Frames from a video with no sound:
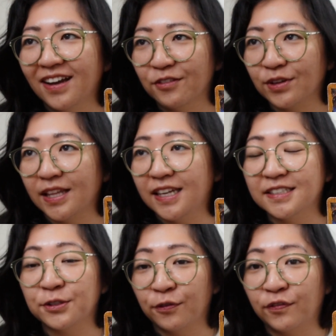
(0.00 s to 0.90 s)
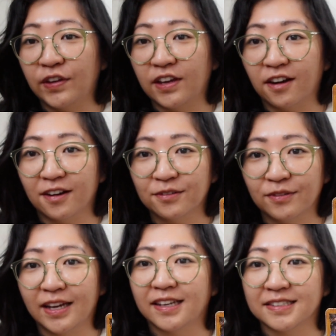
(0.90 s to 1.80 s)
related to fear,
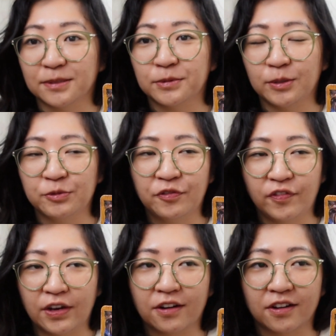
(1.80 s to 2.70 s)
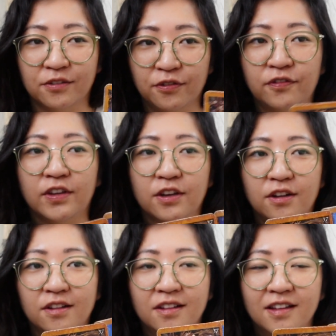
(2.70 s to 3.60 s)
right? Because sometimes fear can
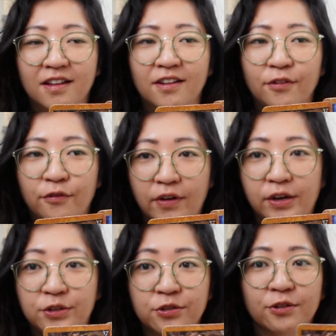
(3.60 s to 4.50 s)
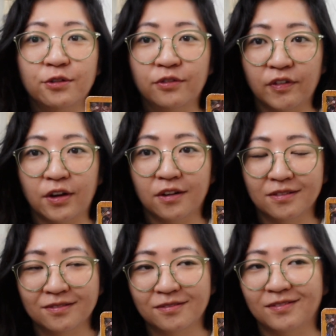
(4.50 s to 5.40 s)
feel very
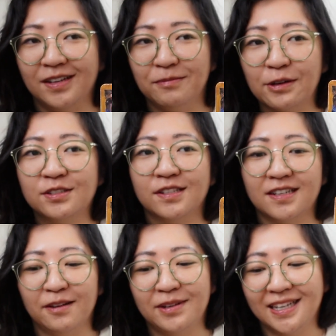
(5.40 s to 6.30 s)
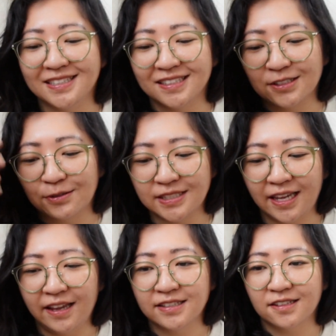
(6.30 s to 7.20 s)
truthful when most of the time it isn't. So it
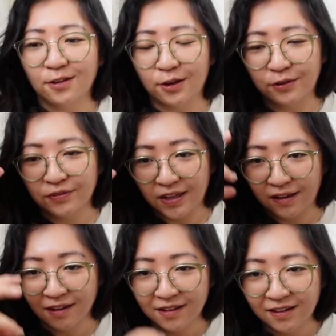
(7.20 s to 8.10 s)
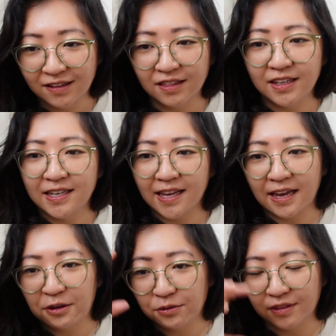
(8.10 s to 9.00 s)
takes a lot of like cleaning
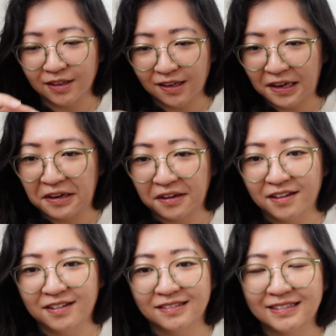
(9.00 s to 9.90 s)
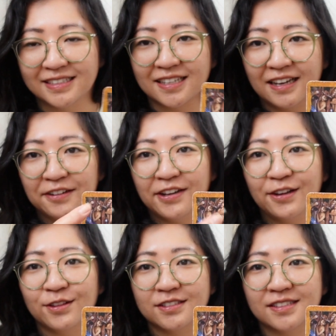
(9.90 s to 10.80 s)
out the gunk, is kind of
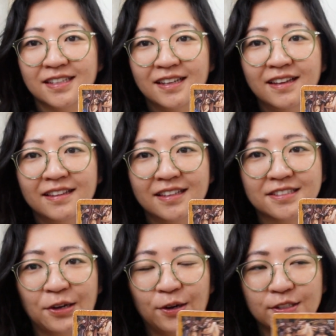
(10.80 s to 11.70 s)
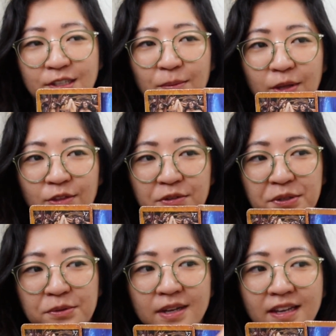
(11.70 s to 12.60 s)
how this card is coming
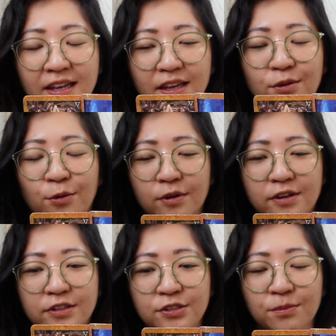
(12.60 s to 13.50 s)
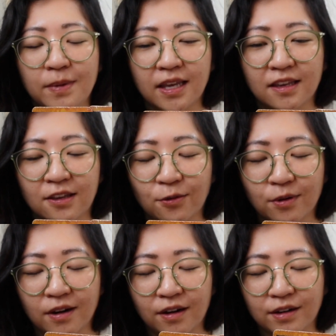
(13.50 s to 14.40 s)
through, in order to make
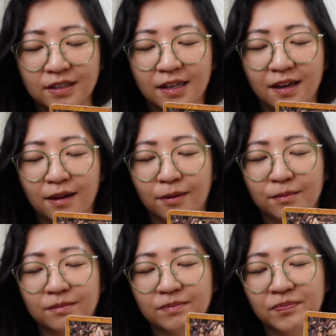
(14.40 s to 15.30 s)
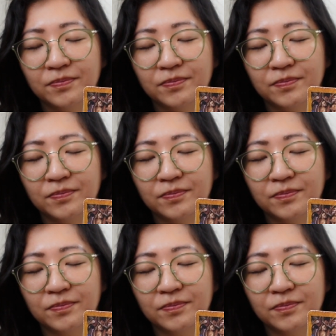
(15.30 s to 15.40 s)
your energy